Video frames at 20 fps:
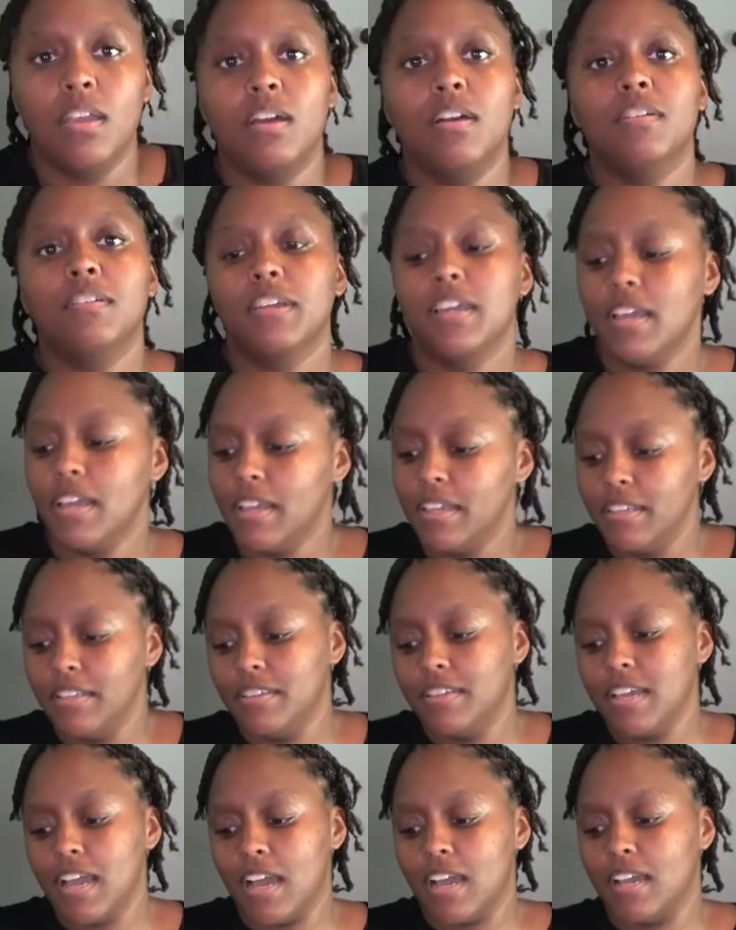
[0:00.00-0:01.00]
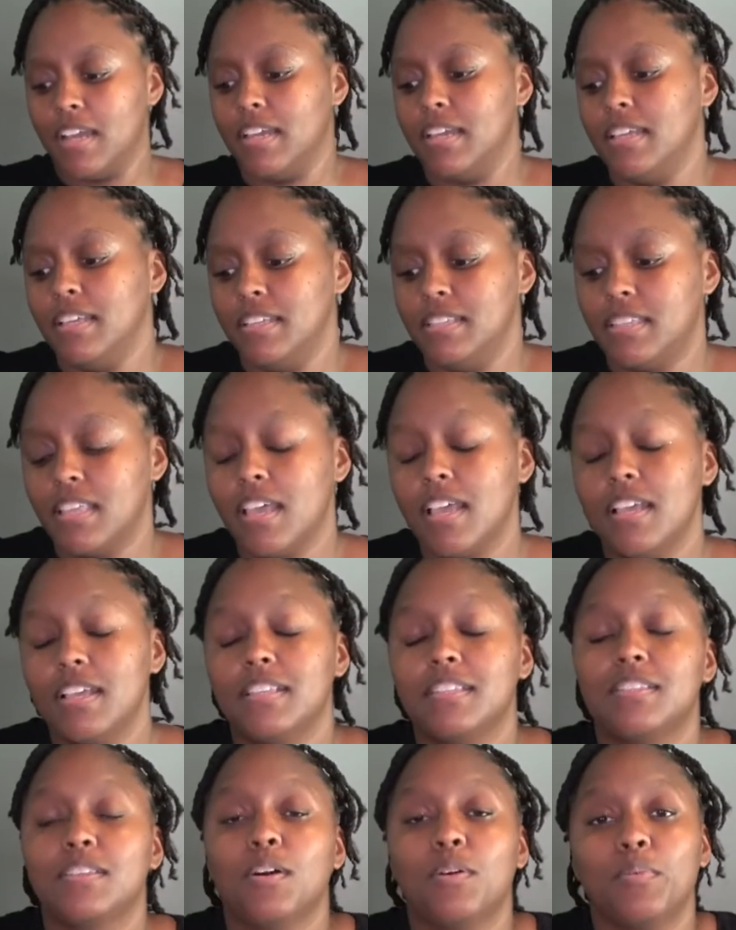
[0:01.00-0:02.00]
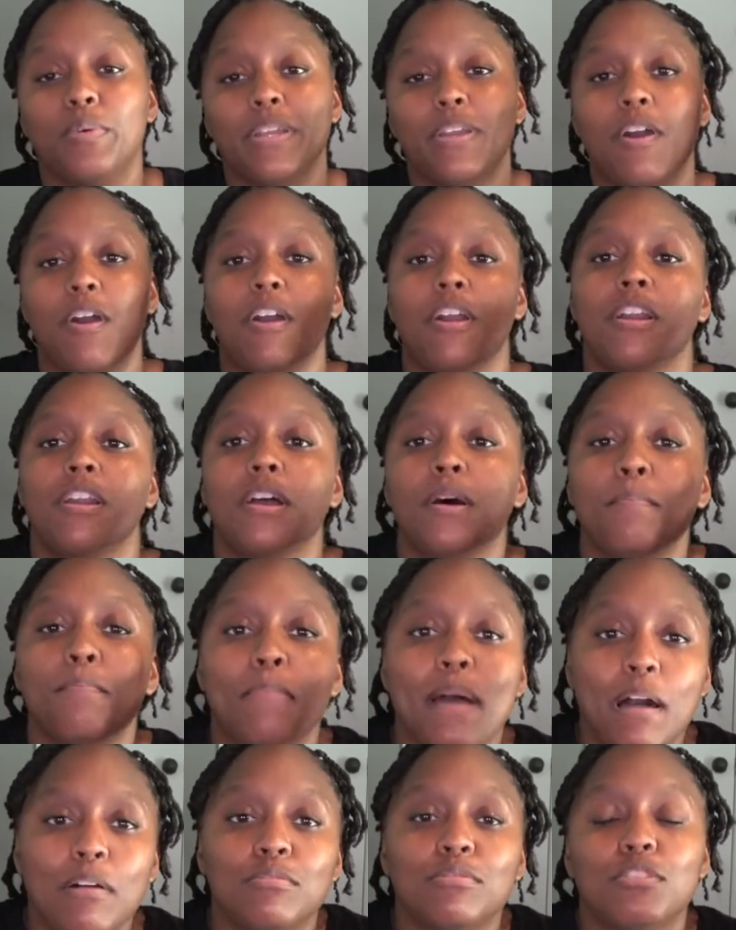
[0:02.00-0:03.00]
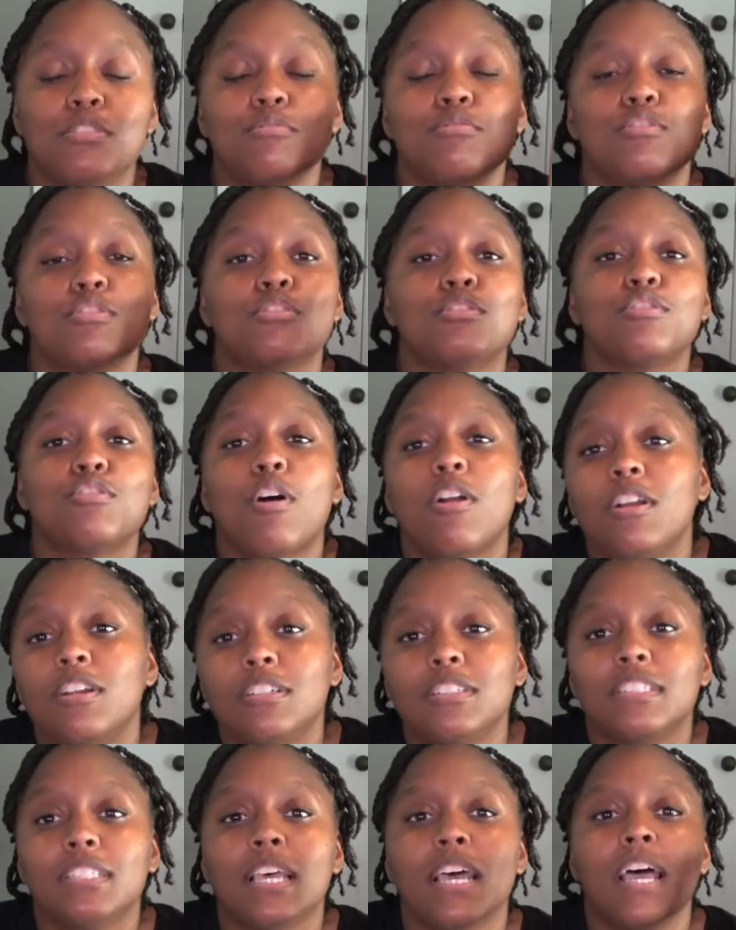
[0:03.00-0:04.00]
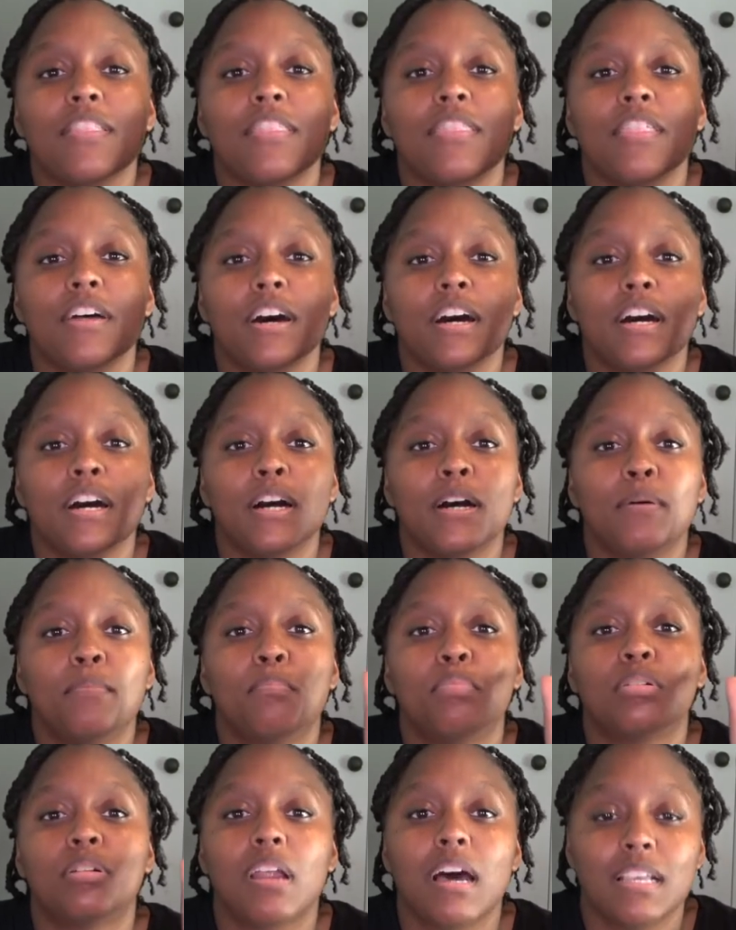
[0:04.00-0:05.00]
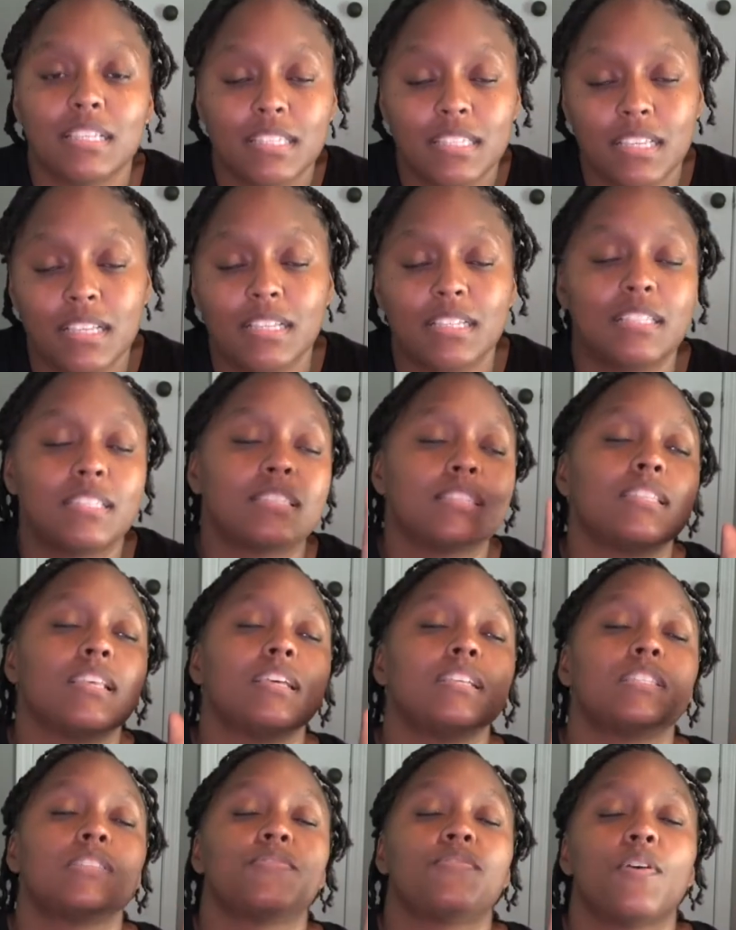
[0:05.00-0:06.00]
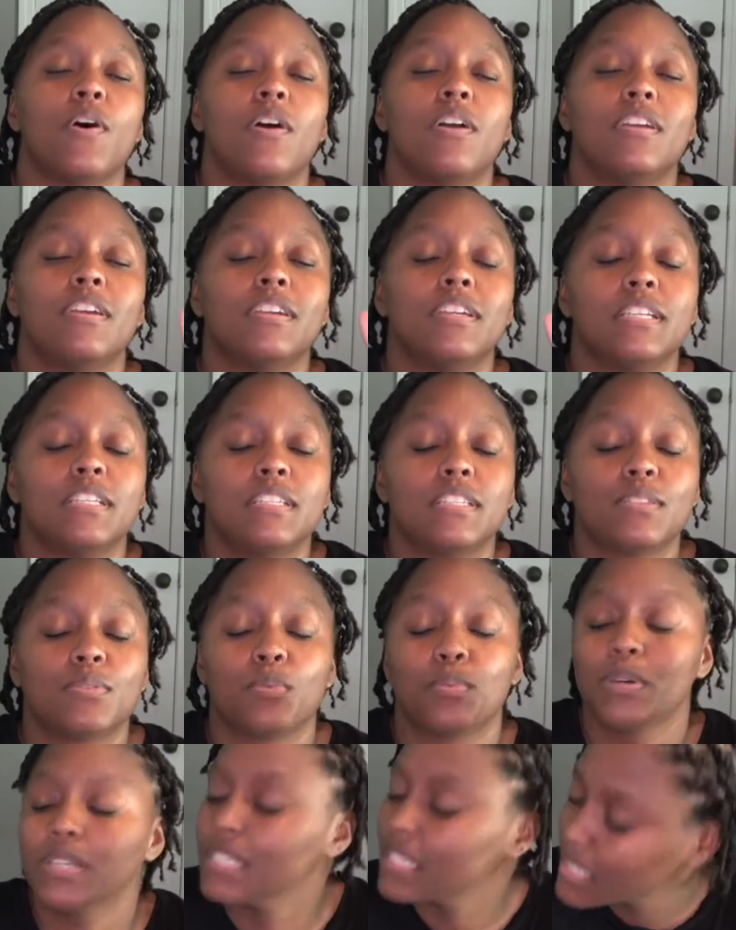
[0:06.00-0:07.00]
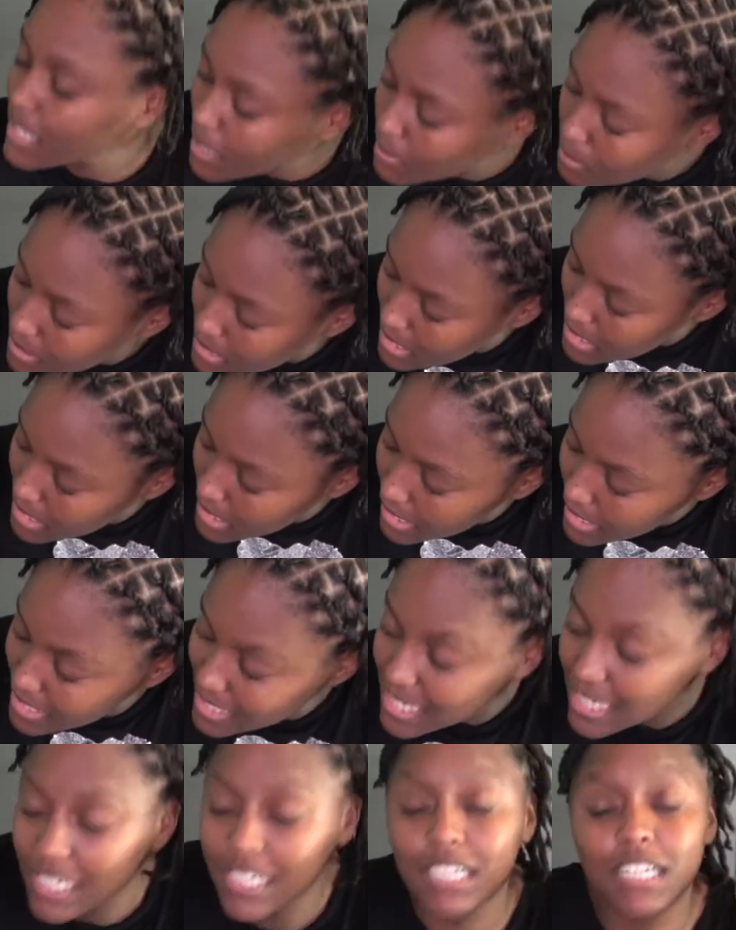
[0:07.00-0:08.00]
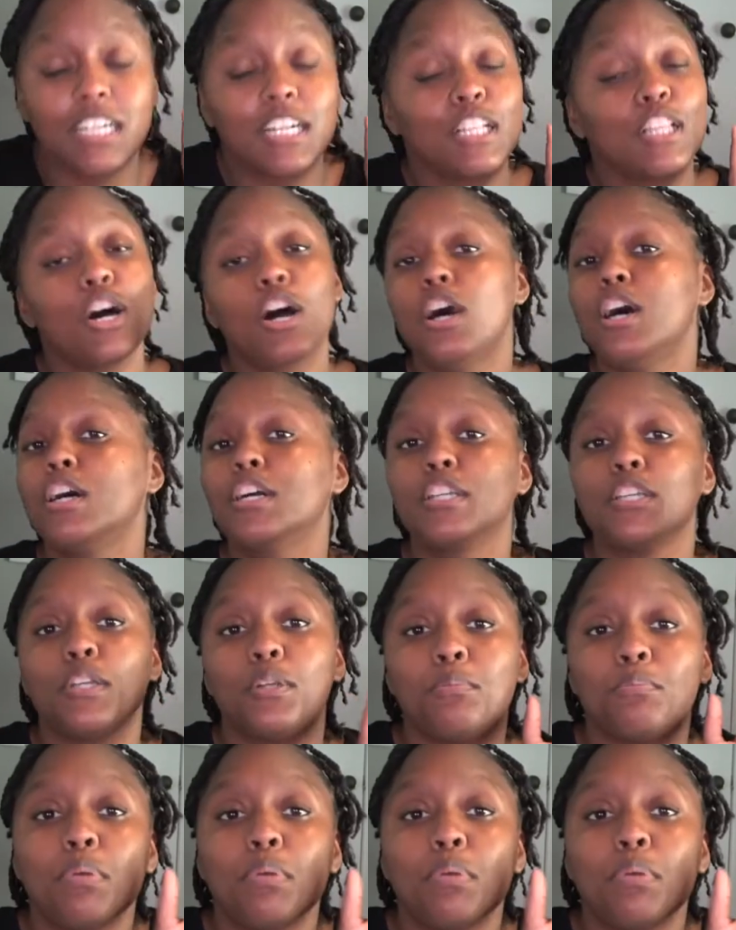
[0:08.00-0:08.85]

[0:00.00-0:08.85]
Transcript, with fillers: Okay, you guys, so we are about to start the process as far as what steps to take to unclog your